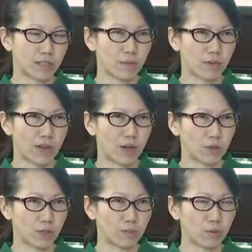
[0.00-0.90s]
some of
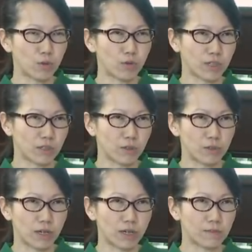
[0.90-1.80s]
our most
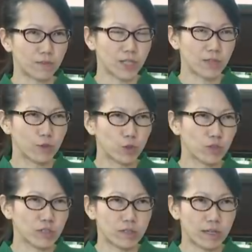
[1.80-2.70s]
critical um,
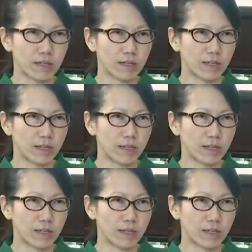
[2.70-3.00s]
futuristic